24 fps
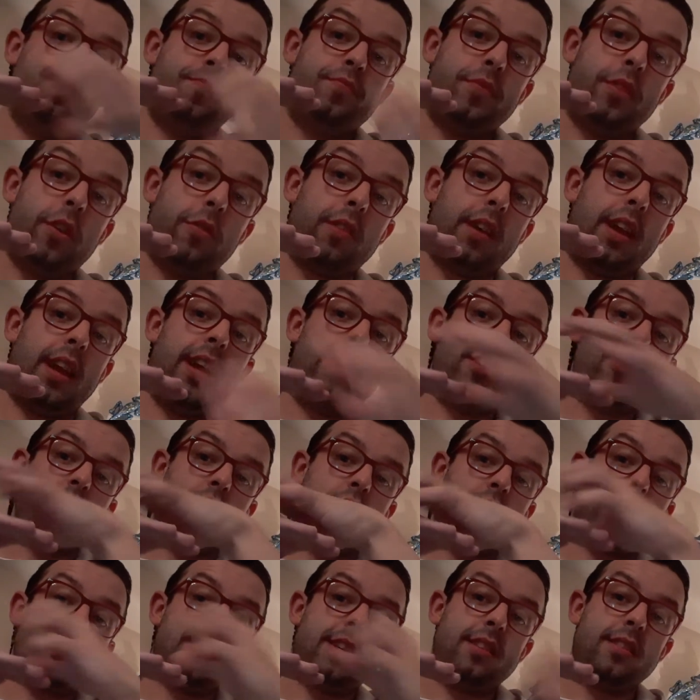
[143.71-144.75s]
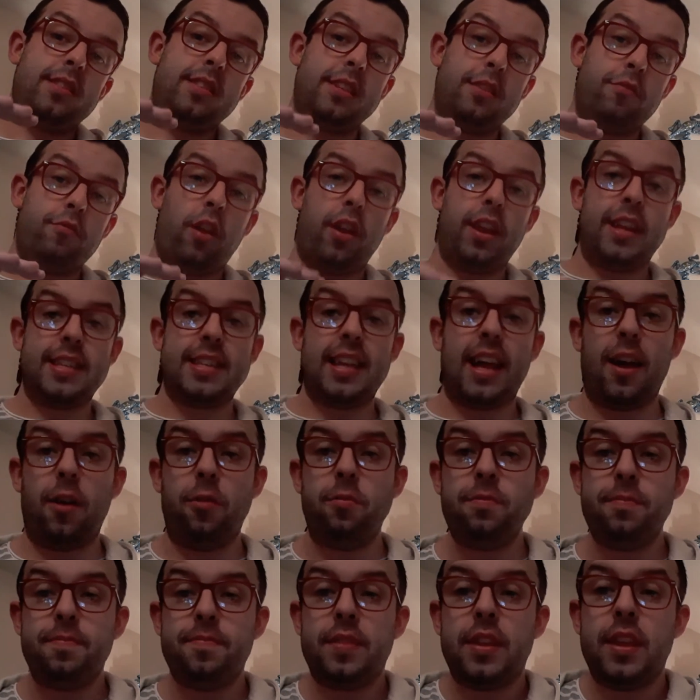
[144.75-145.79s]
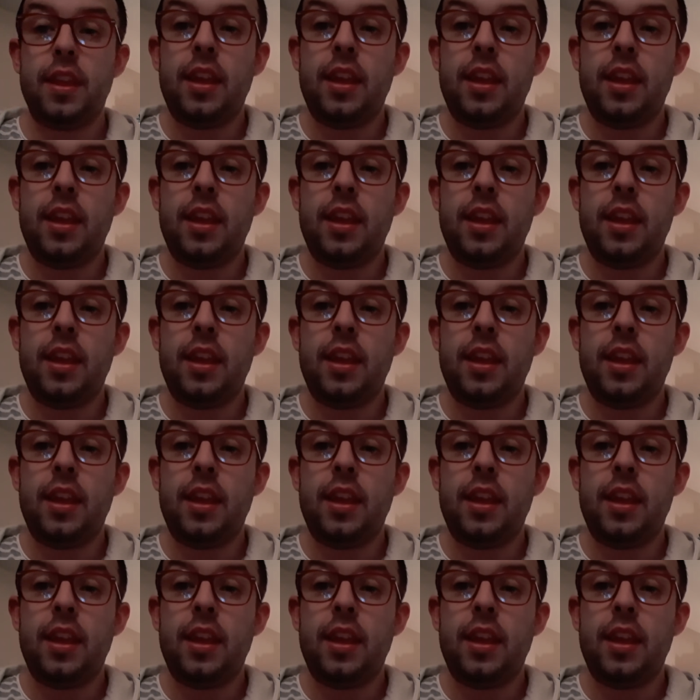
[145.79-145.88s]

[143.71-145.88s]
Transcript: Okay, so it's continuously running down.